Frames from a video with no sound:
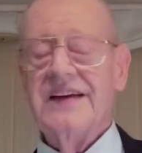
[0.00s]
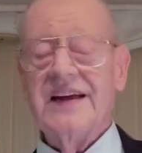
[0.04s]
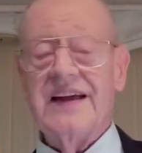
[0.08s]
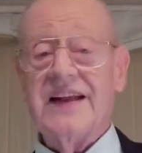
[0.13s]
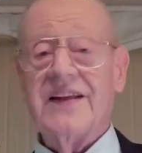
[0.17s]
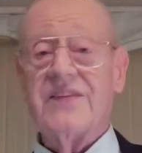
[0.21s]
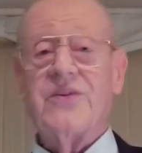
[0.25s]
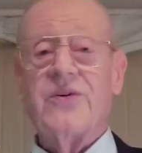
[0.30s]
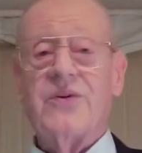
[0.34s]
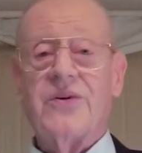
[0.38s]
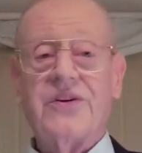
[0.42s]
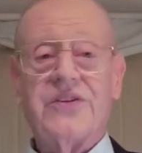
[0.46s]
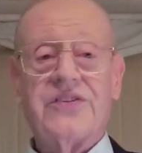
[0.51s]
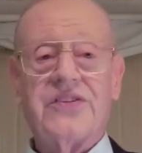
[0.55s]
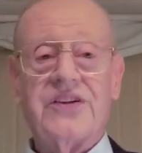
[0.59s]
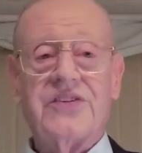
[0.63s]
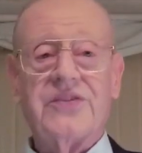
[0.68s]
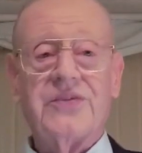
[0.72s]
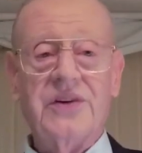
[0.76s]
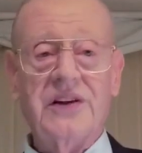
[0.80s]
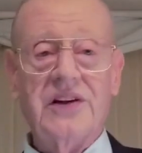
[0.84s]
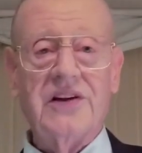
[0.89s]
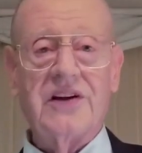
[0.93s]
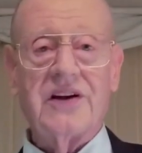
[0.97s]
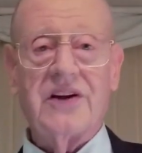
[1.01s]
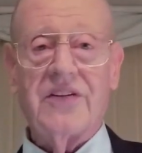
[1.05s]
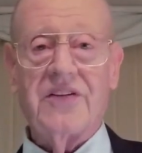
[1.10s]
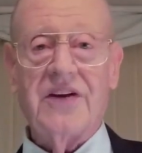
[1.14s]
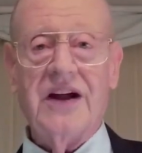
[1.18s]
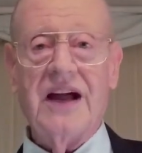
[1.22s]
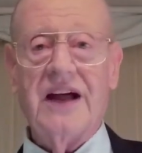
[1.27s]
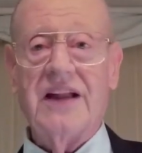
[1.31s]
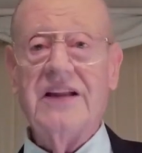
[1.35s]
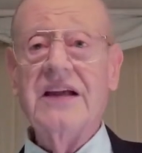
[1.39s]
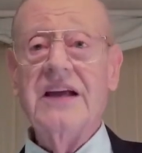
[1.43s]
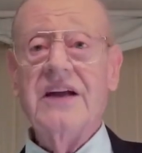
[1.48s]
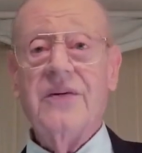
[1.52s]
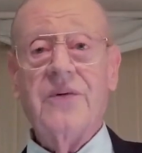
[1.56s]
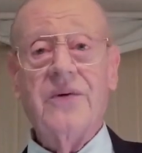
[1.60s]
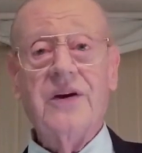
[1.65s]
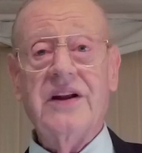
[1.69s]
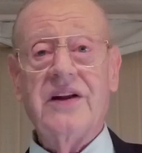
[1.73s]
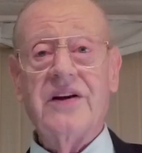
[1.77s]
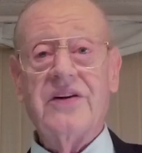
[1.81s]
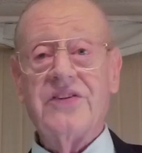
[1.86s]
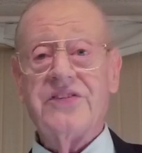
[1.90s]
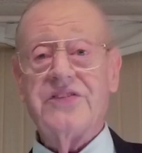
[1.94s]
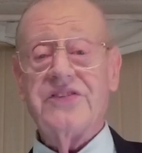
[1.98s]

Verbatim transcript: And of course, as we look around, we don't